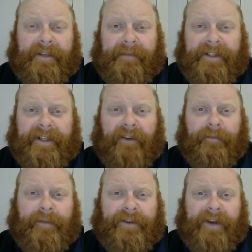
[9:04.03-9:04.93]

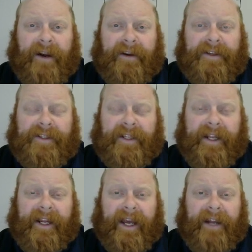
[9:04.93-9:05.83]
myself or Mr. Harris. And
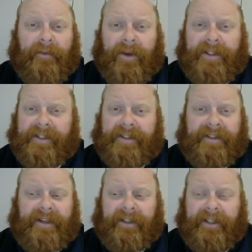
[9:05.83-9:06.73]
then again, once this
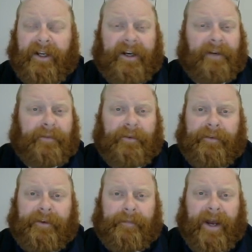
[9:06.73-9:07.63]
is all done and
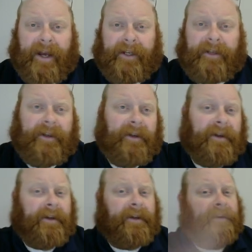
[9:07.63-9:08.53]
approved in your packet,
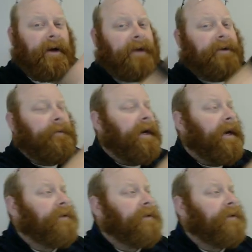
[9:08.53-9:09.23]
you're on your way out